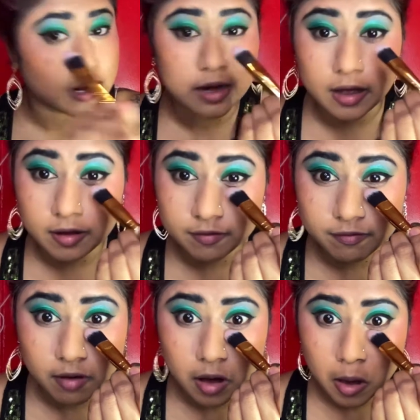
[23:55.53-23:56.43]
love
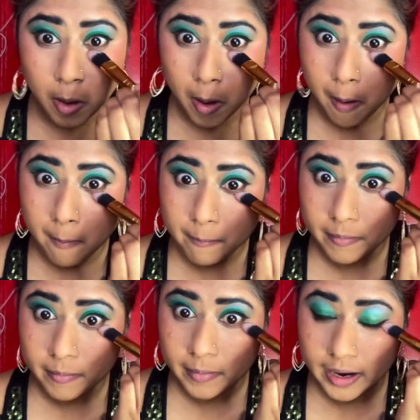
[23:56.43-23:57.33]

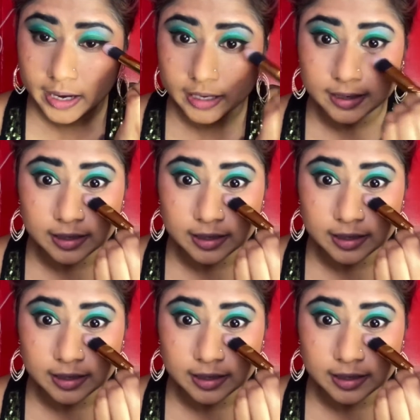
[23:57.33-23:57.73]
my